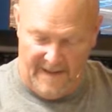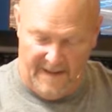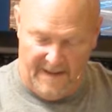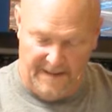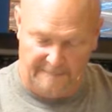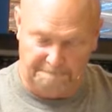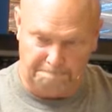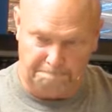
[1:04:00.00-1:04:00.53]

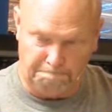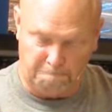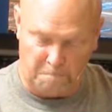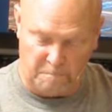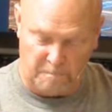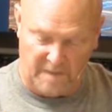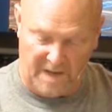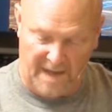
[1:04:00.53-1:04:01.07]
Um,
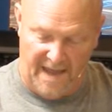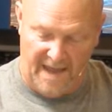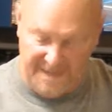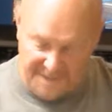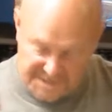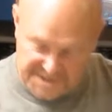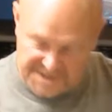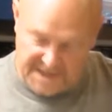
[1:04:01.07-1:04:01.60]
and
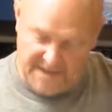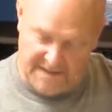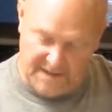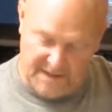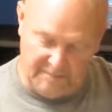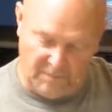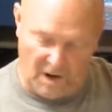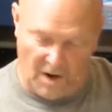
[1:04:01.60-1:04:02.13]
he sent and
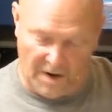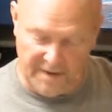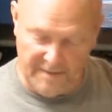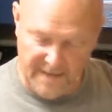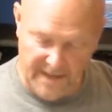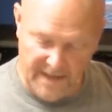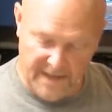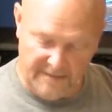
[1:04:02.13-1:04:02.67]
he brought him
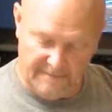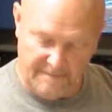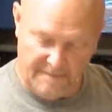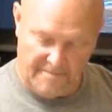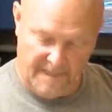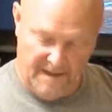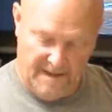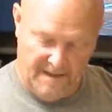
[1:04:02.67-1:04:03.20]
in.
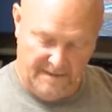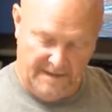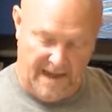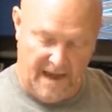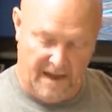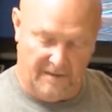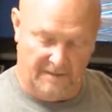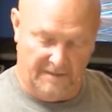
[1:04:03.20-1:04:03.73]

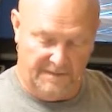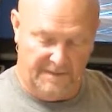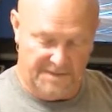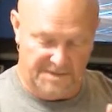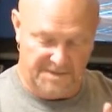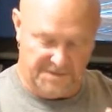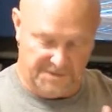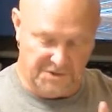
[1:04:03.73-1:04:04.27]
Now,
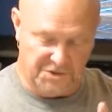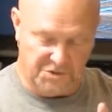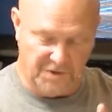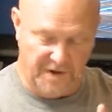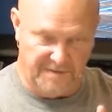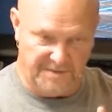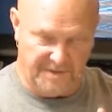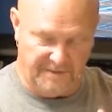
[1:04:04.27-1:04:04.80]
this is a
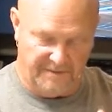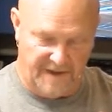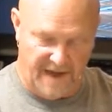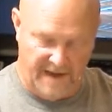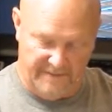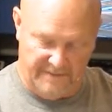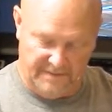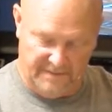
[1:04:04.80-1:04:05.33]
description of
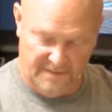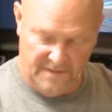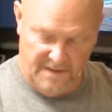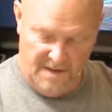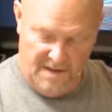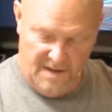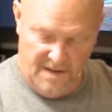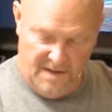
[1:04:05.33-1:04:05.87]
David.
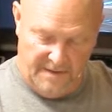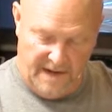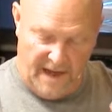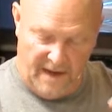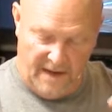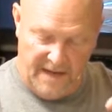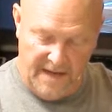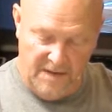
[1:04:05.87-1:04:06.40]

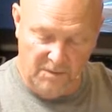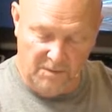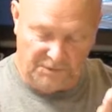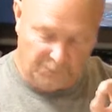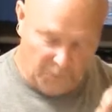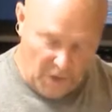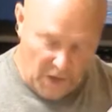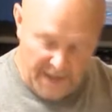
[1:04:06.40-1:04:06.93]
Now, he was
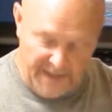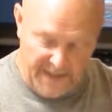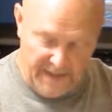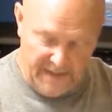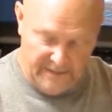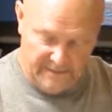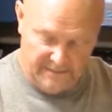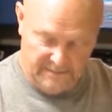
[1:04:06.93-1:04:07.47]

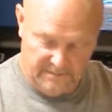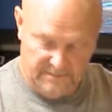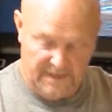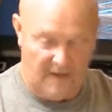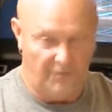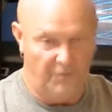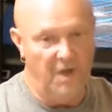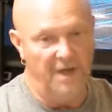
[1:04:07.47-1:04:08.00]
ruddy.
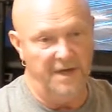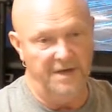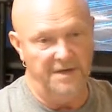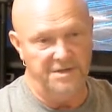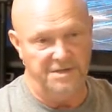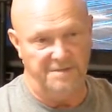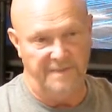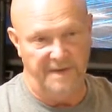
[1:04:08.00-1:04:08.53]
Now, ruddy
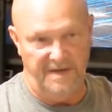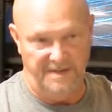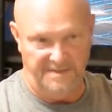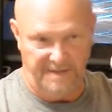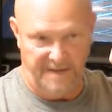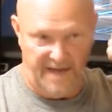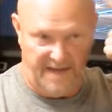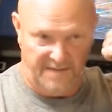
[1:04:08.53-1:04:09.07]
just means
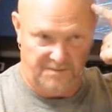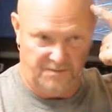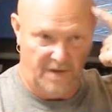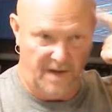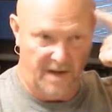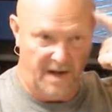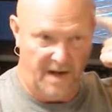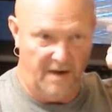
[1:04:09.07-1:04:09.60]
he has
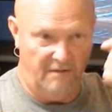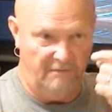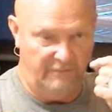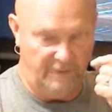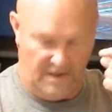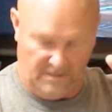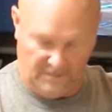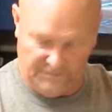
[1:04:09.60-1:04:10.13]
red hair and
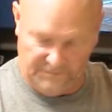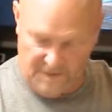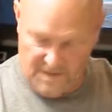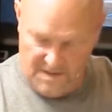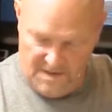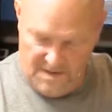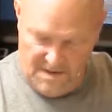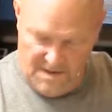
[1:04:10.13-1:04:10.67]
freckle.
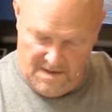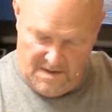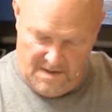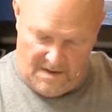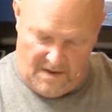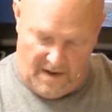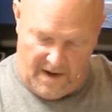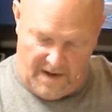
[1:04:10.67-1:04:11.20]

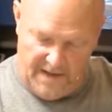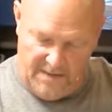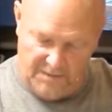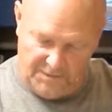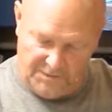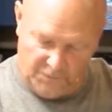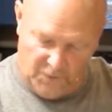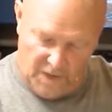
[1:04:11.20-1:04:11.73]
All right, he
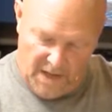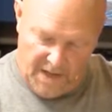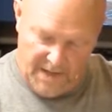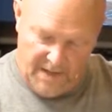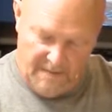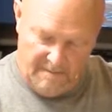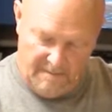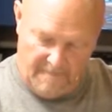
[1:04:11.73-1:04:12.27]
was
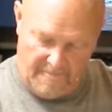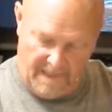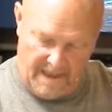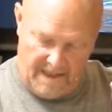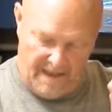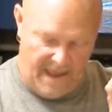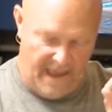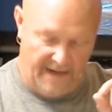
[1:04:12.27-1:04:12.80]
ruddy
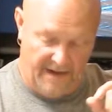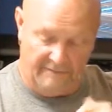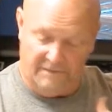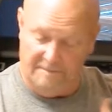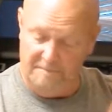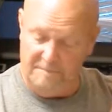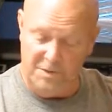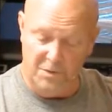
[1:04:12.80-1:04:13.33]
and of a
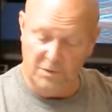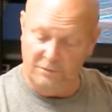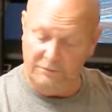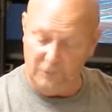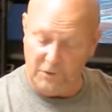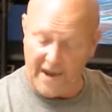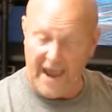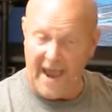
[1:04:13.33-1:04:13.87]

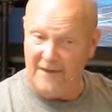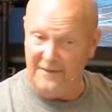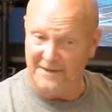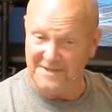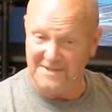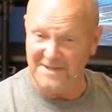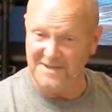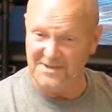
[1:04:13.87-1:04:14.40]
beautiful
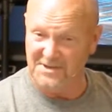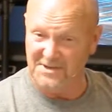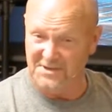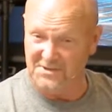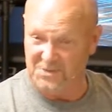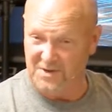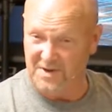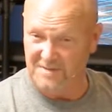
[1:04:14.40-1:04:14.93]
countenance. Listen to the
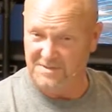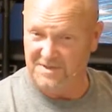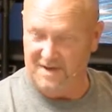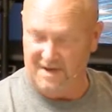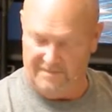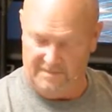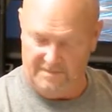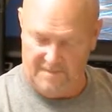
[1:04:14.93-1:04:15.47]
description
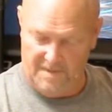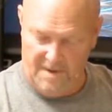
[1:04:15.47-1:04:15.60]
of him.